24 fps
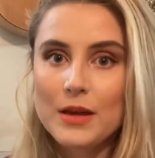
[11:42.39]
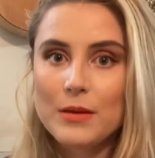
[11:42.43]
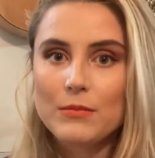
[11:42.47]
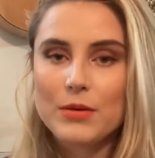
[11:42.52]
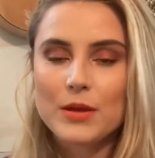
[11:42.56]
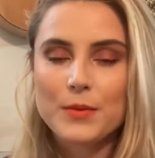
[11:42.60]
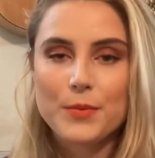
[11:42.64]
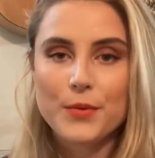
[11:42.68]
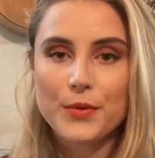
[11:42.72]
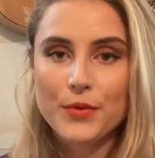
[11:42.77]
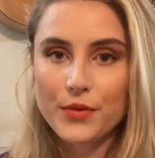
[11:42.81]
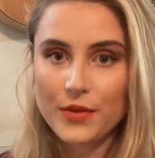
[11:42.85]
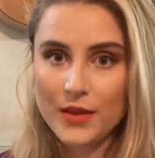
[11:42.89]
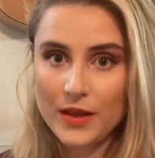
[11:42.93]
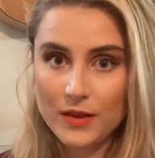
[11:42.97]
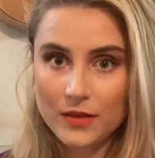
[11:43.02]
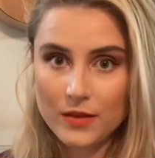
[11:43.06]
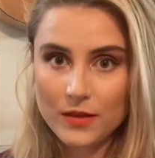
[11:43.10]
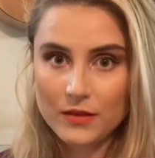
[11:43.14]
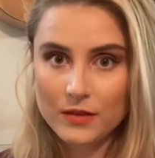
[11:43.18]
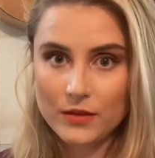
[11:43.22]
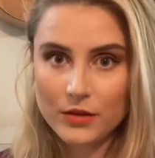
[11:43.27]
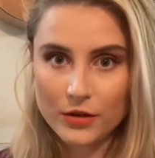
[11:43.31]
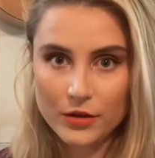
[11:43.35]
people think
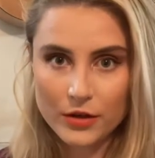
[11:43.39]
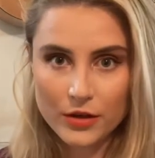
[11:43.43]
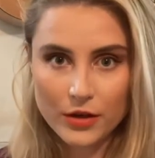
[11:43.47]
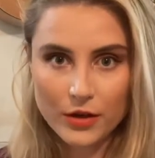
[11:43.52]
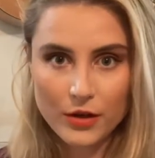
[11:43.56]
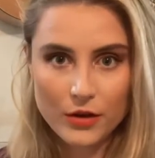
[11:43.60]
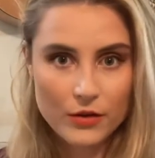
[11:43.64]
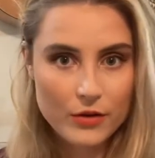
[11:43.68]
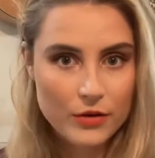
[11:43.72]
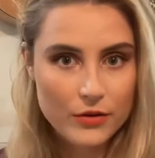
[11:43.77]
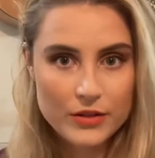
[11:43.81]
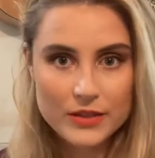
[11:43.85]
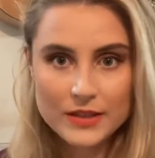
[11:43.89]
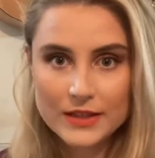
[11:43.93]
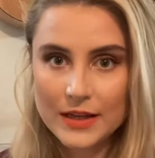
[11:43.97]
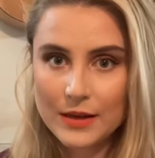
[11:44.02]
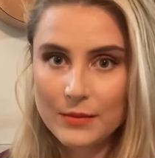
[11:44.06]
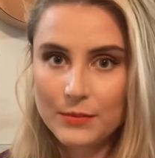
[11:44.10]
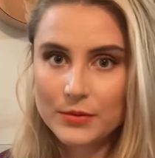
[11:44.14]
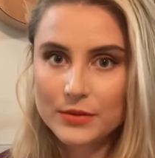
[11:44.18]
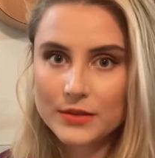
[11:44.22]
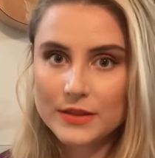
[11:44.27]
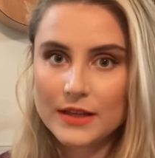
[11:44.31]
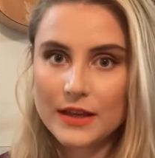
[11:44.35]
that they're going to go to a
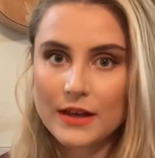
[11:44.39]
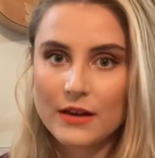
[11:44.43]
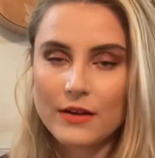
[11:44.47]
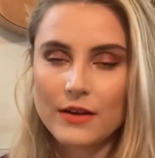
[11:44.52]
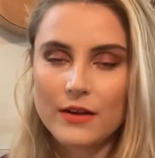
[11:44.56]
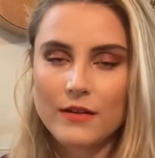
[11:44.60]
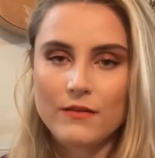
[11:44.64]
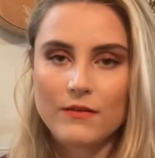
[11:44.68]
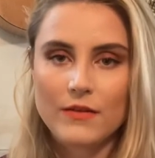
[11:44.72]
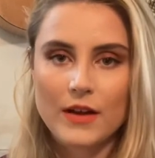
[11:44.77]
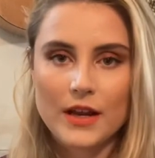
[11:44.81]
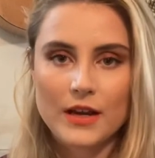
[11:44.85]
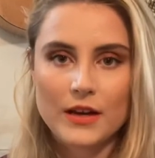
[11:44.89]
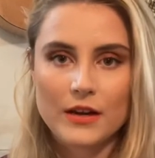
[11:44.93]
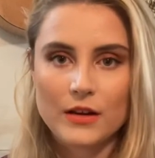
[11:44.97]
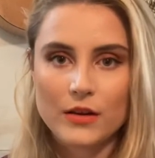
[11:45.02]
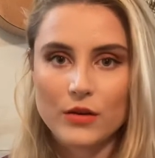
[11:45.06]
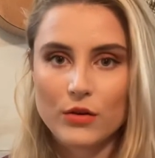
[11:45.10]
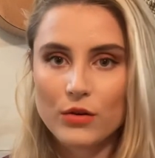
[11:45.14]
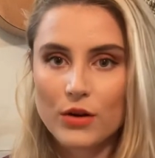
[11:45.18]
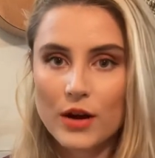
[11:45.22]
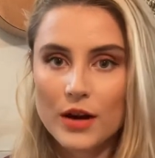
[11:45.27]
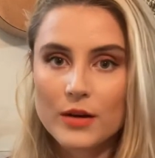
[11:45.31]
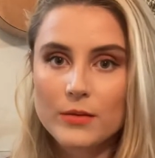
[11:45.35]
sample sale and find an
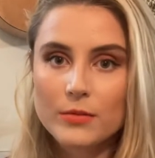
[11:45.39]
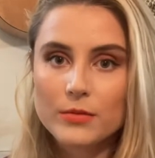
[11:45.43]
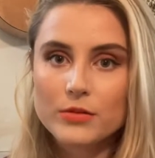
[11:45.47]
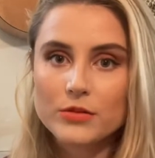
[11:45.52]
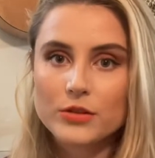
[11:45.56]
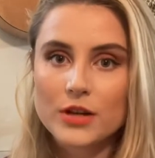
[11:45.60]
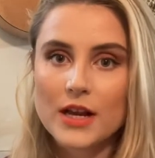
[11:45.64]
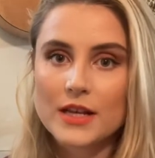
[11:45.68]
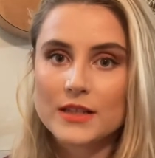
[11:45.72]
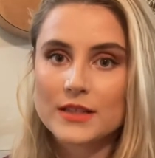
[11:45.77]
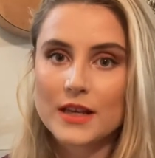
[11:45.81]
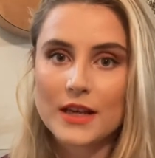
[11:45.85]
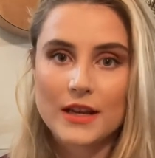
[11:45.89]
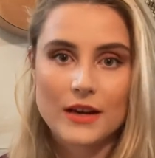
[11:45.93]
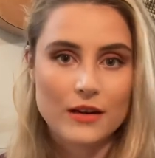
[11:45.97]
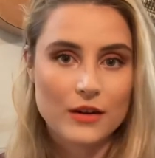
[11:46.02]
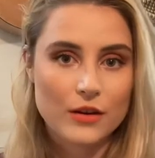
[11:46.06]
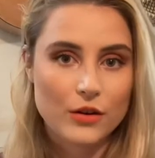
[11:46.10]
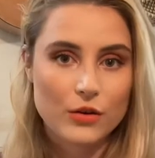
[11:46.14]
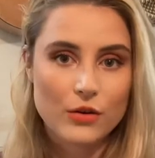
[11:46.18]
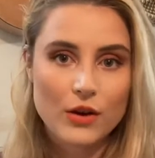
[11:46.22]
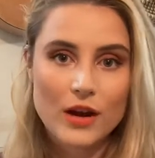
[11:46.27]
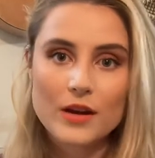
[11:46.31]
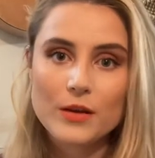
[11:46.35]
incredible dress at an
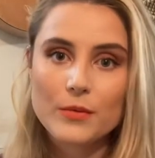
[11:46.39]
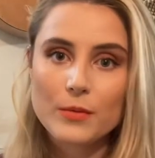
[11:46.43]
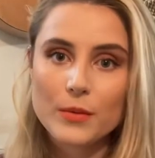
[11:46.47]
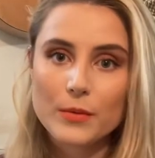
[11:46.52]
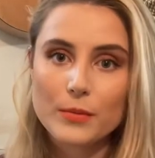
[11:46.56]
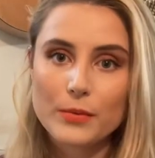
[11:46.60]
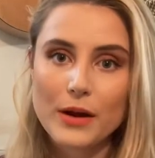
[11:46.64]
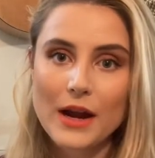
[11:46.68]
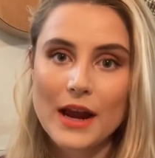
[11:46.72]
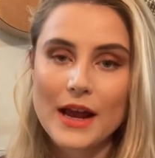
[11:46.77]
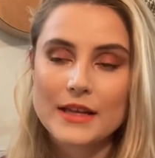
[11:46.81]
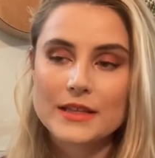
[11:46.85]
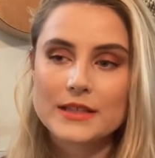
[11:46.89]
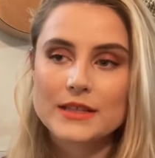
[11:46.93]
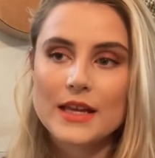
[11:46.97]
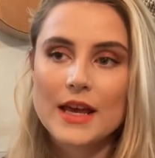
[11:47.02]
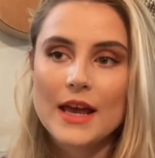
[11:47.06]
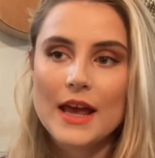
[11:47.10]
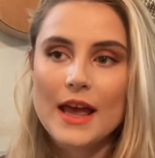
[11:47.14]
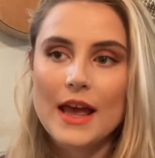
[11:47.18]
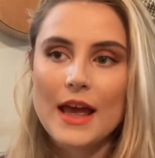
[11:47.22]
incredible price,